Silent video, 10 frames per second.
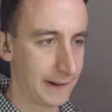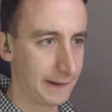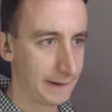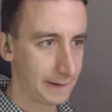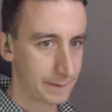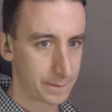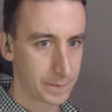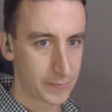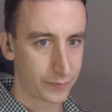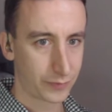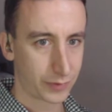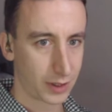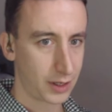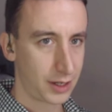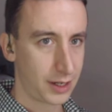Okay.
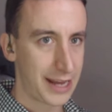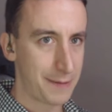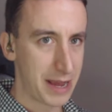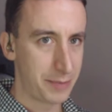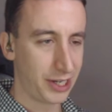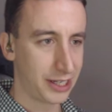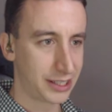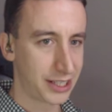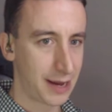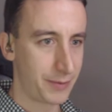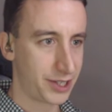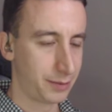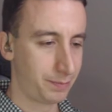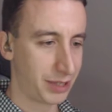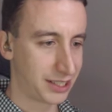Now might be a good time
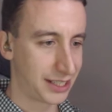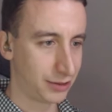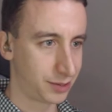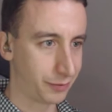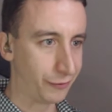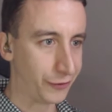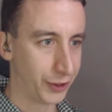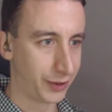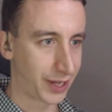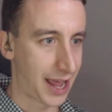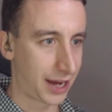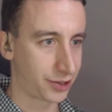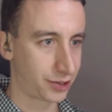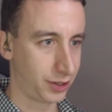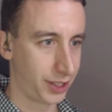to bust out some food,
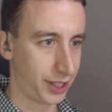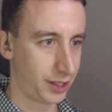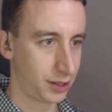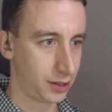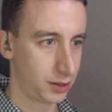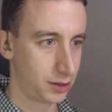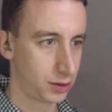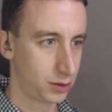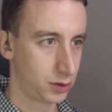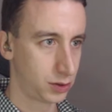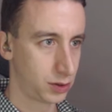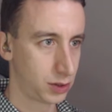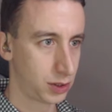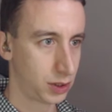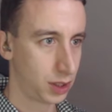actually.
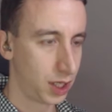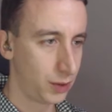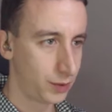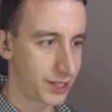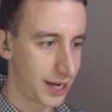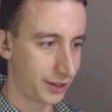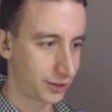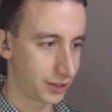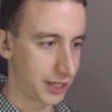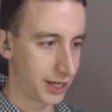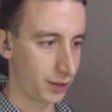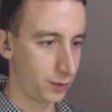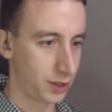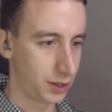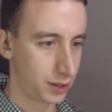Oh, dang, there's a lot of
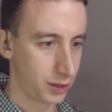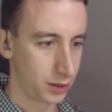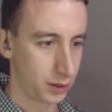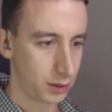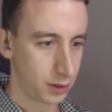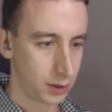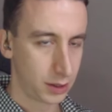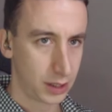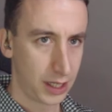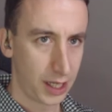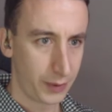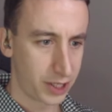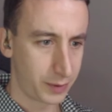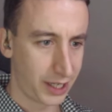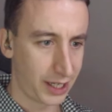you. Uh,
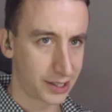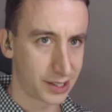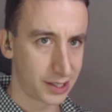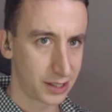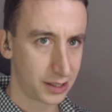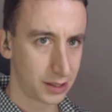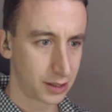what should we eat?